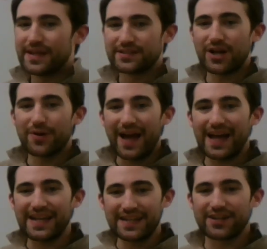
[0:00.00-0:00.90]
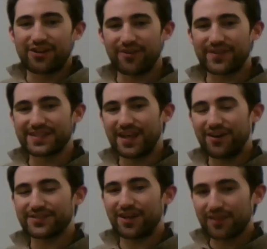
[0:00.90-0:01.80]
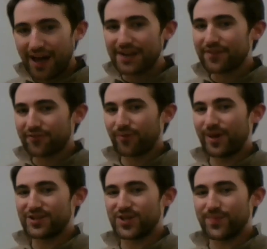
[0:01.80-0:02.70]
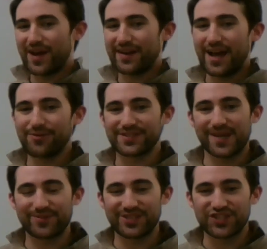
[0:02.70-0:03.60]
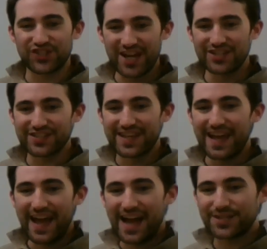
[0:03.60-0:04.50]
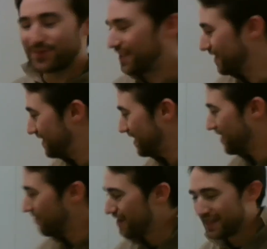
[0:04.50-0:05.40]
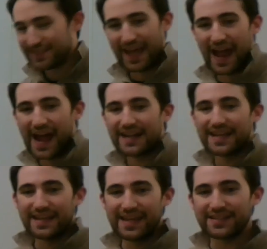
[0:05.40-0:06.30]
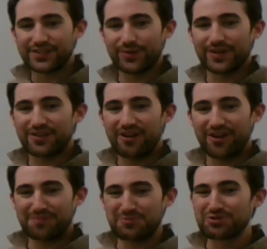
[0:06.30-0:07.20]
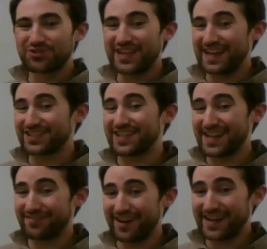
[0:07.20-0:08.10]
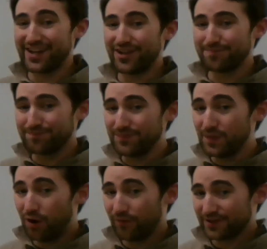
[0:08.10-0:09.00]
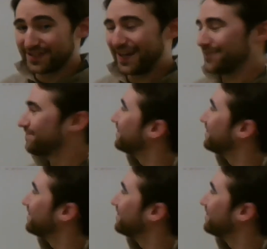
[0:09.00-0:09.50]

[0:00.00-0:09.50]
So a heating curve can tell us a lot of information about how a substance changes as we continue to add heat to it, usually at a steady rate over time.